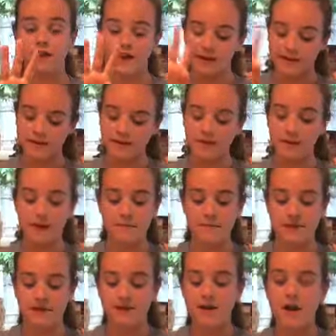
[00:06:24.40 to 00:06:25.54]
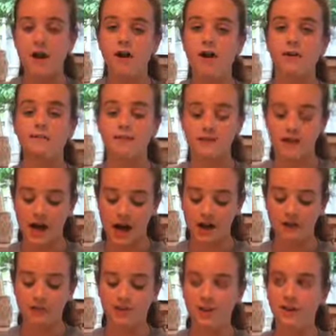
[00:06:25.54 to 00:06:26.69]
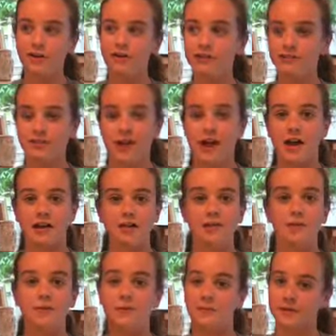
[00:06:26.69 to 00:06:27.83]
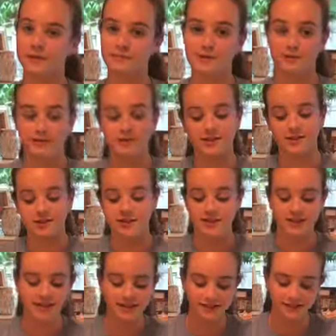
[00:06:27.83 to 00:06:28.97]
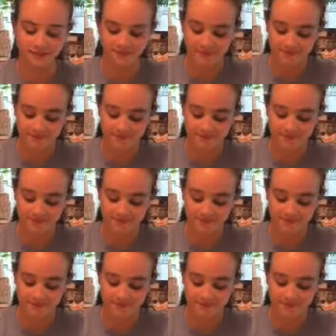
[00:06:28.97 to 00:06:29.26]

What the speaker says: experiment of the taco shell lined with melted cheese.